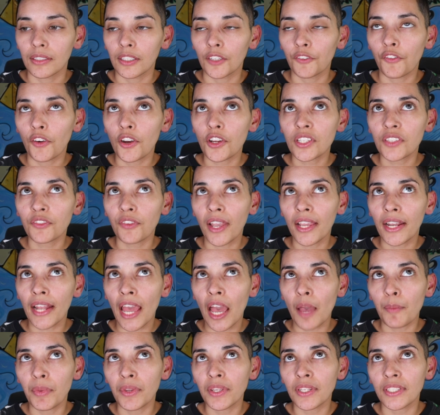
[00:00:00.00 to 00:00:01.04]
The first fight
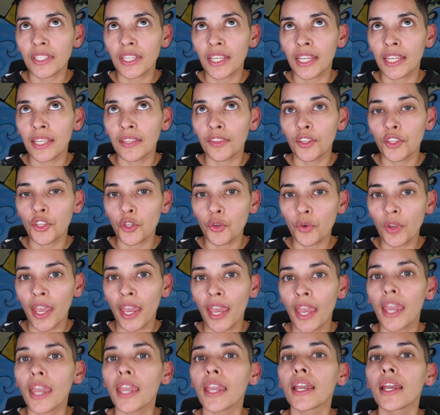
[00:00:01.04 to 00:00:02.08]
happened in the U
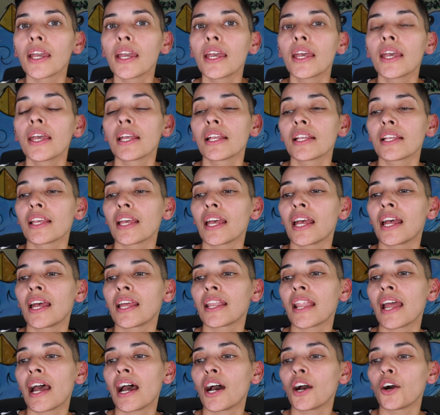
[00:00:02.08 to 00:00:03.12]
K,
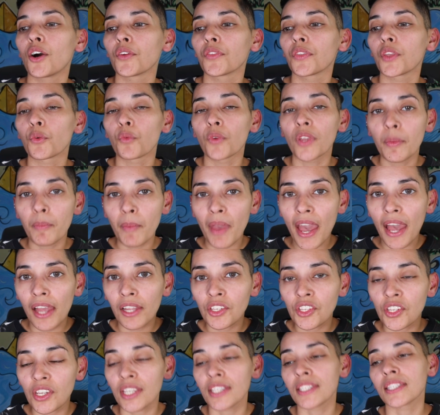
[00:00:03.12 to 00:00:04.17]
and now the
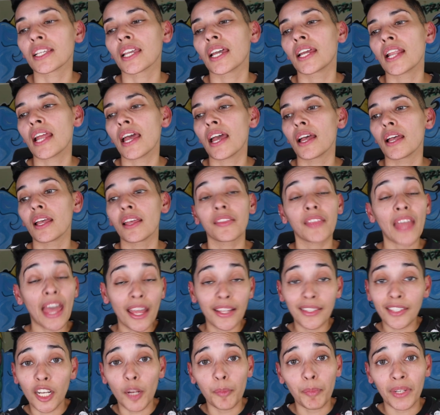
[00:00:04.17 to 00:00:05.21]
rematch is gonna, and
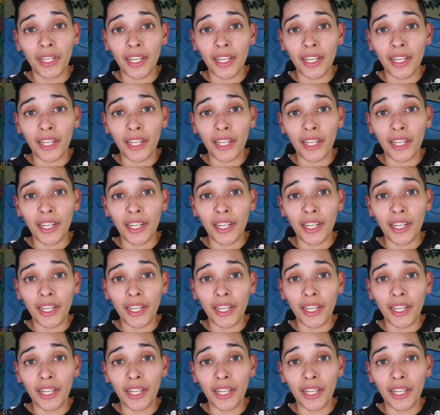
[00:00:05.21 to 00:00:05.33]
that ended up